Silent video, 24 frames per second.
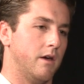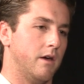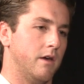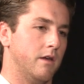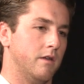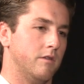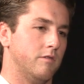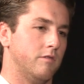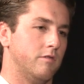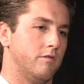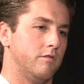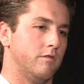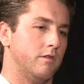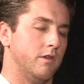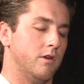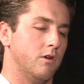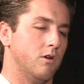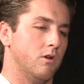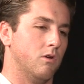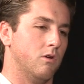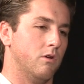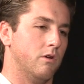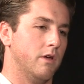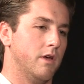it
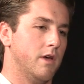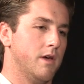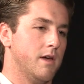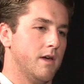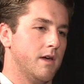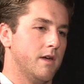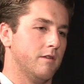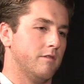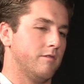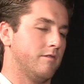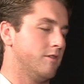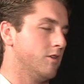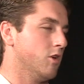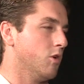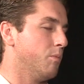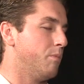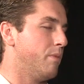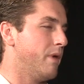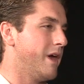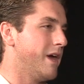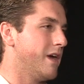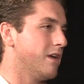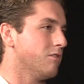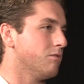still
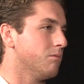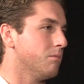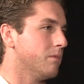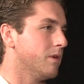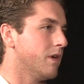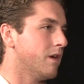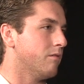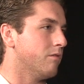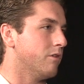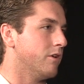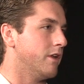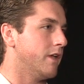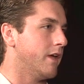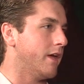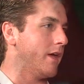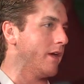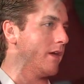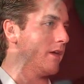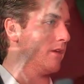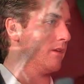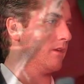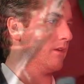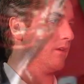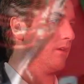pains me every day.